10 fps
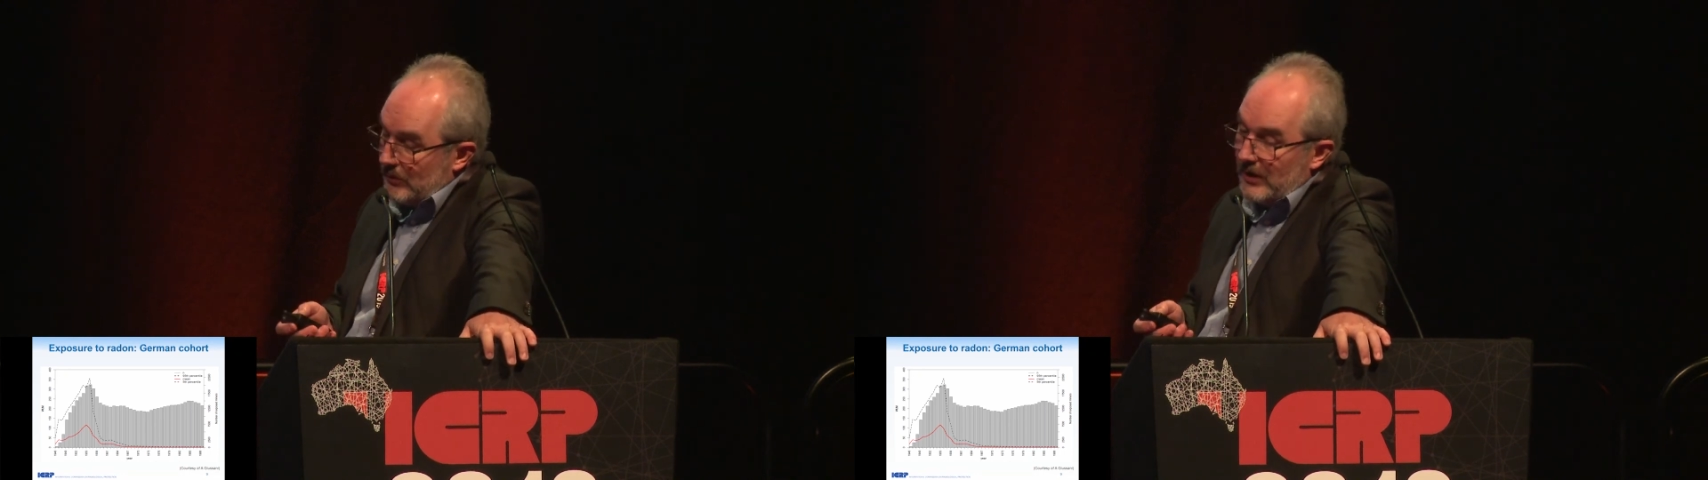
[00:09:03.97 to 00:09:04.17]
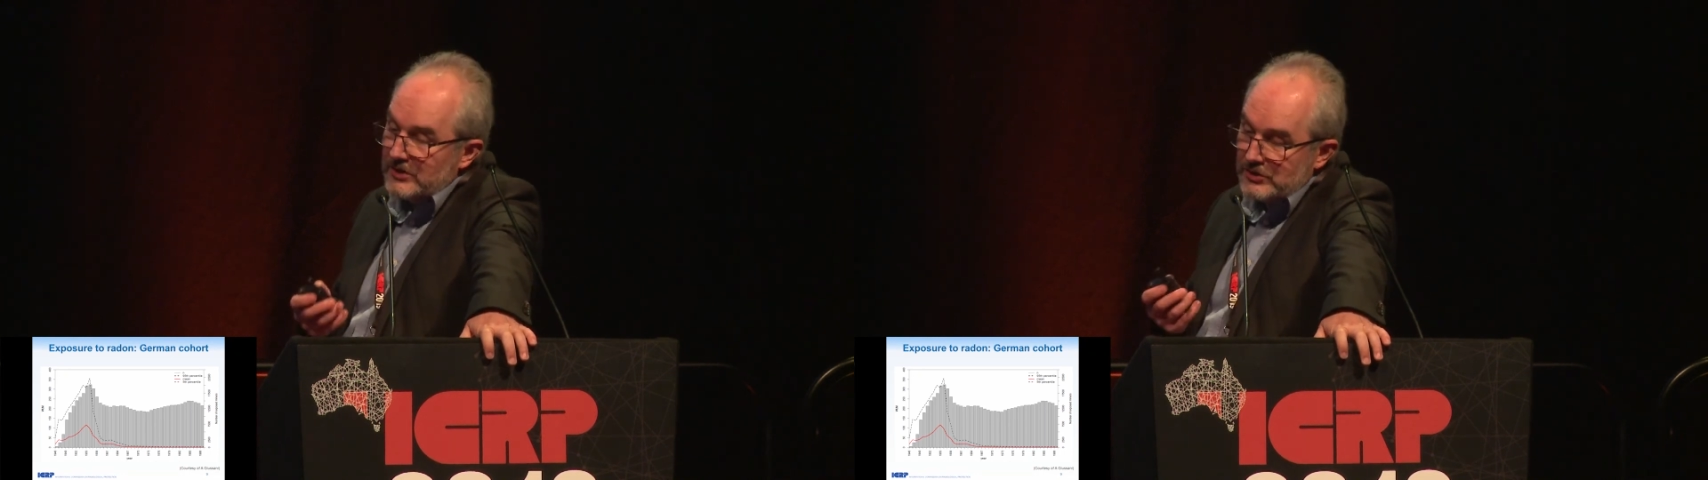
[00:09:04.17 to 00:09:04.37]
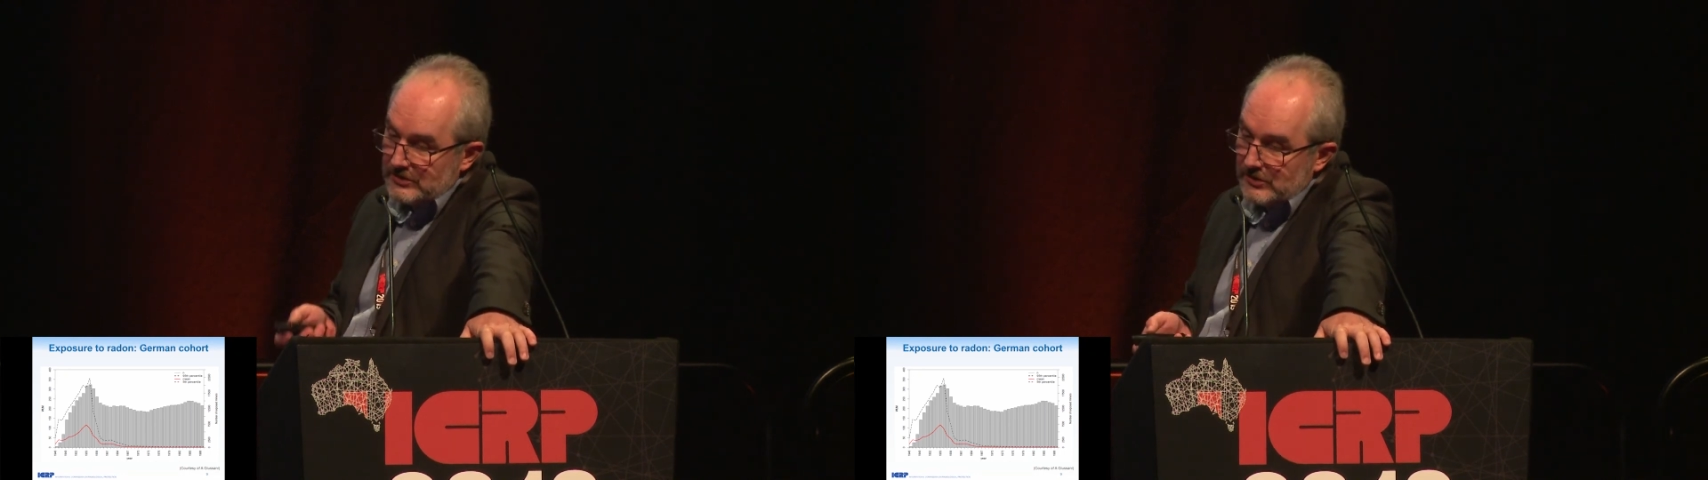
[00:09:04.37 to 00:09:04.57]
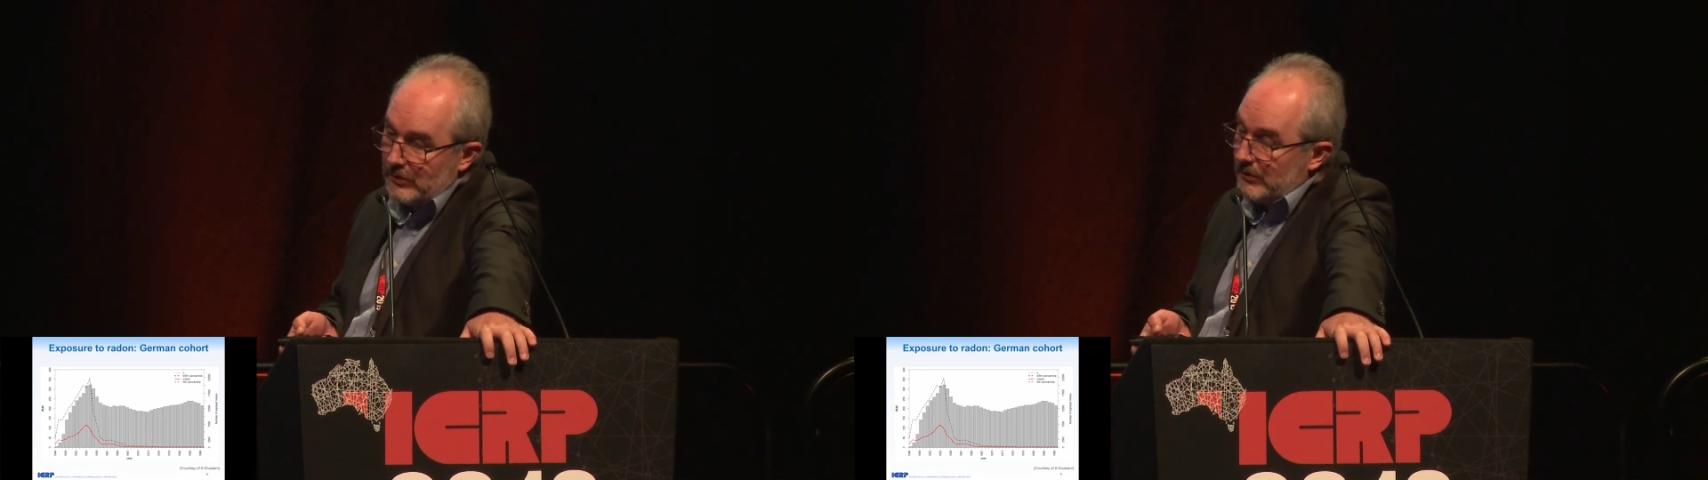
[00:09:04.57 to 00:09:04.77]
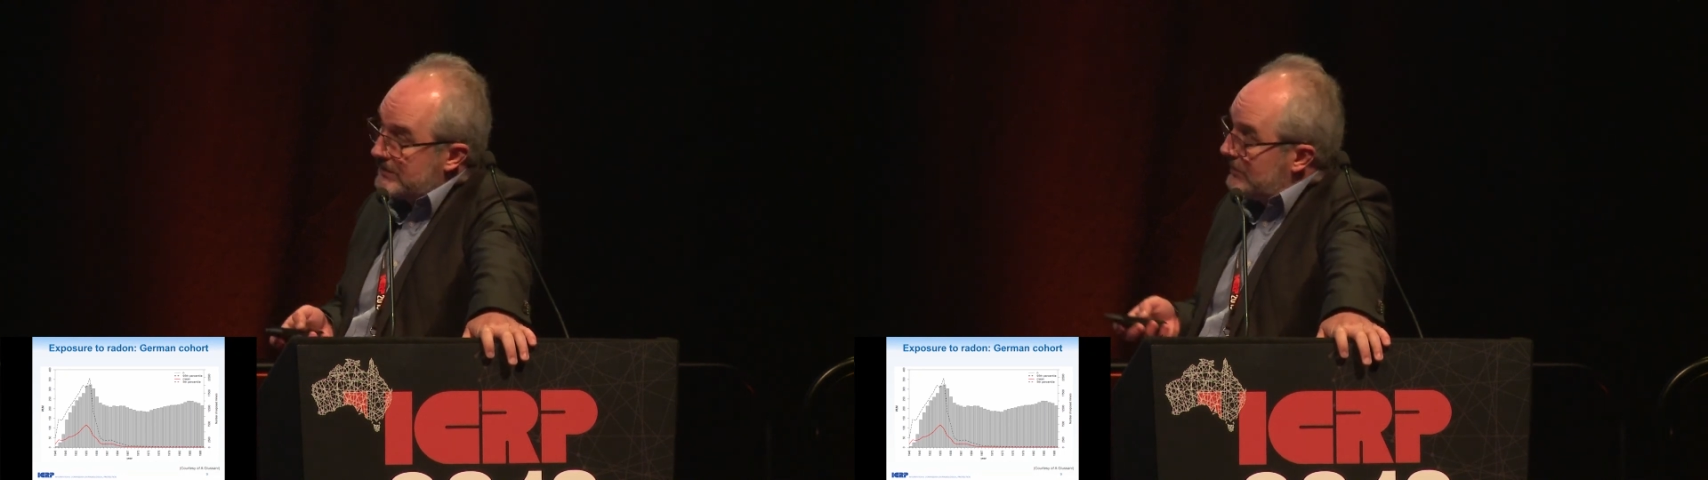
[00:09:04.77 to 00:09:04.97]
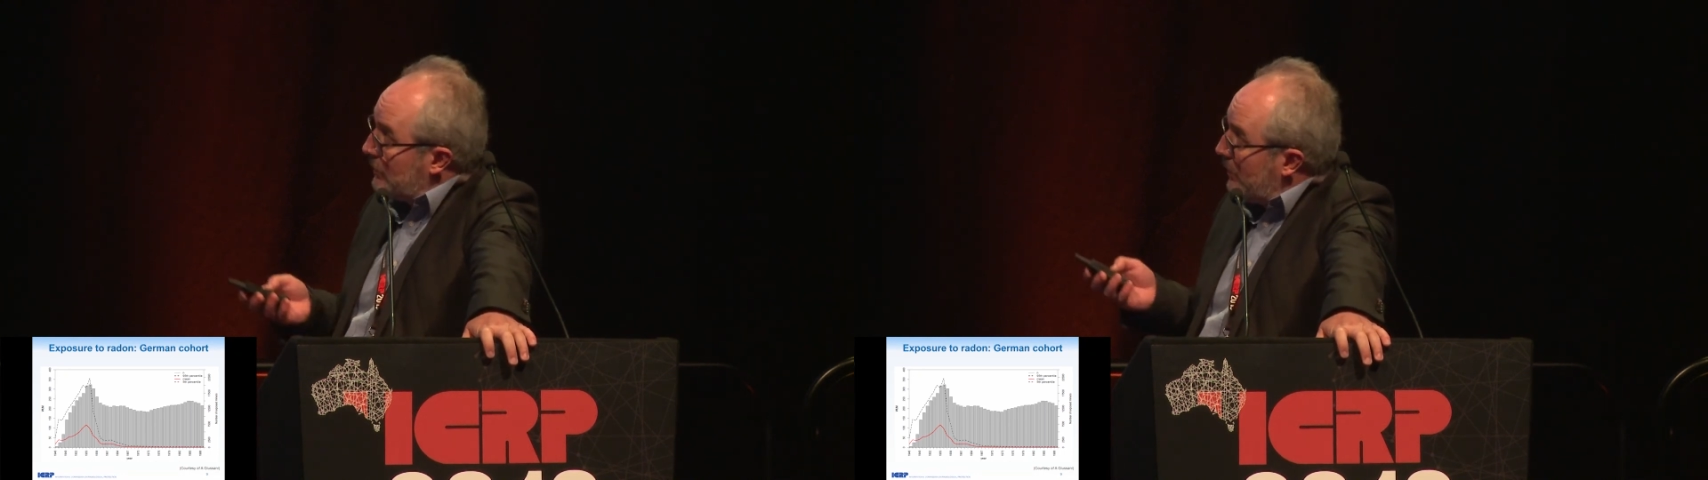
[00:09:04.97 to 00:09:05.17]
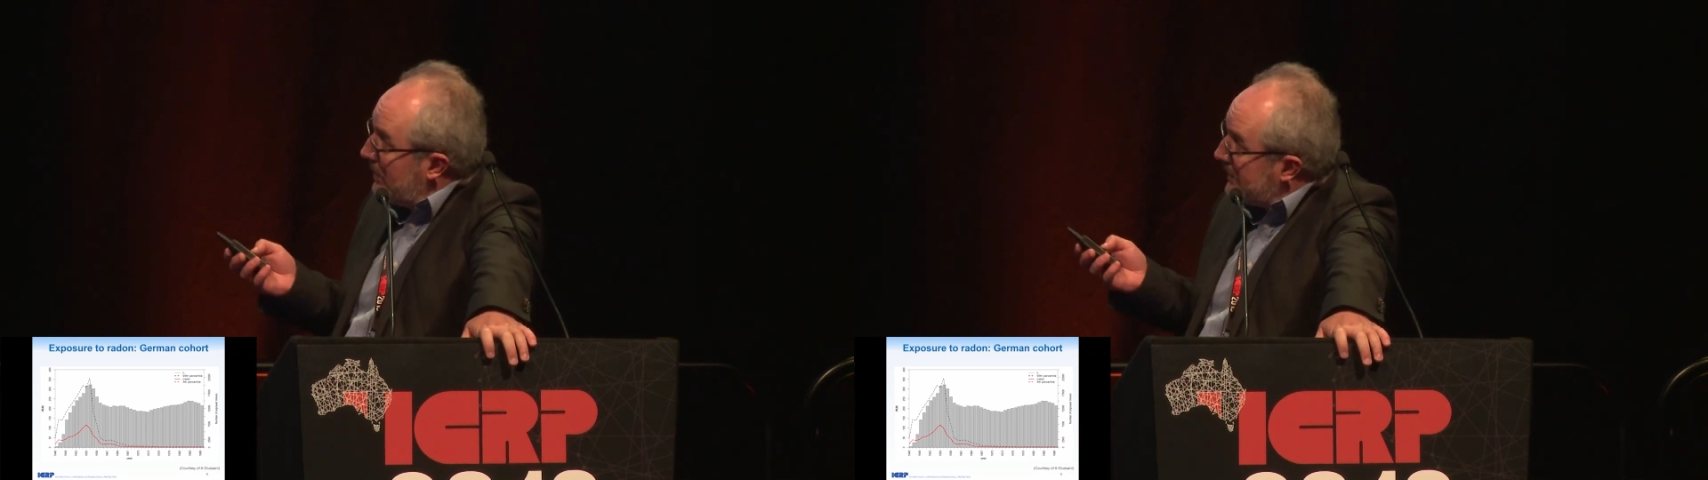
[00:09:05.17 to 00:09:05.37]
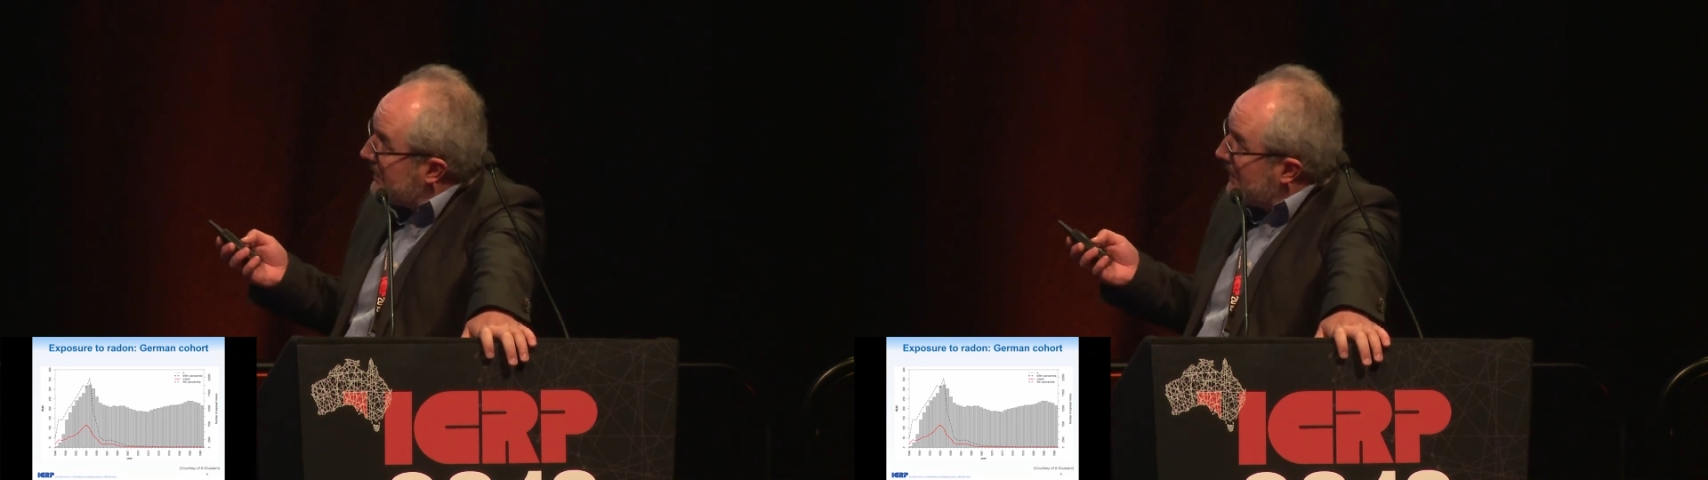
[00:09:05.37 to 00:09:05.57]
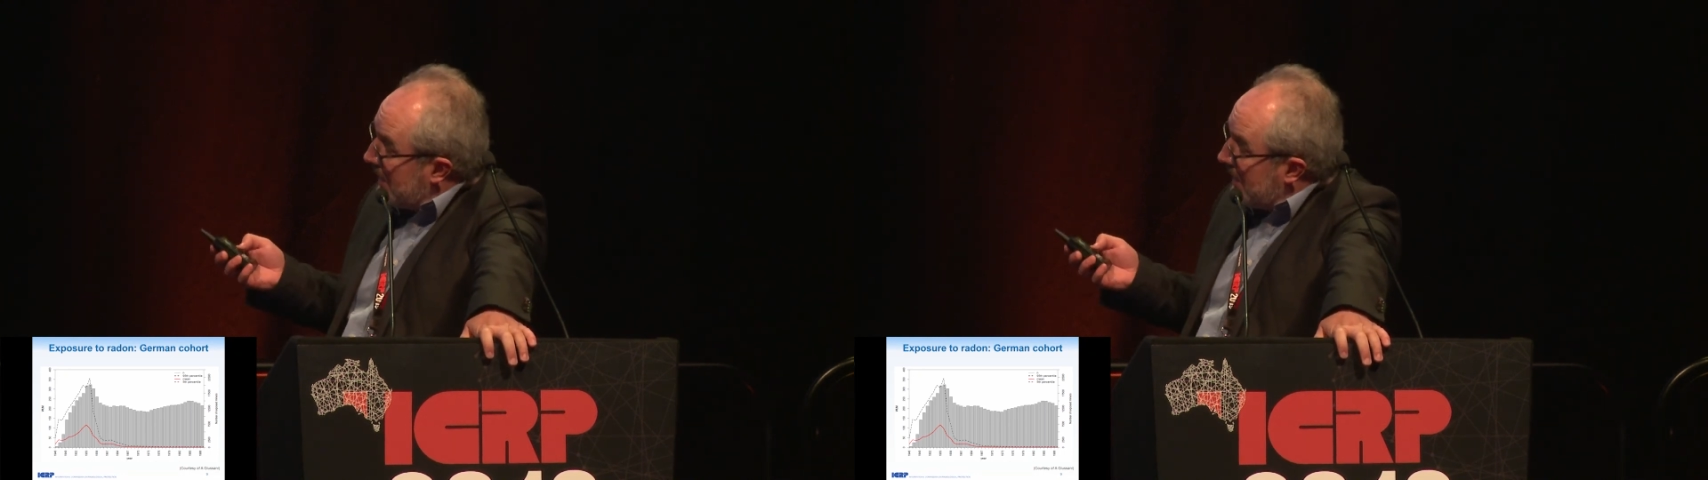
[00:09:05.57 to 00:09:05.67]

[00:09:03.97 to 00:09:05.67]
largest cohort in the world.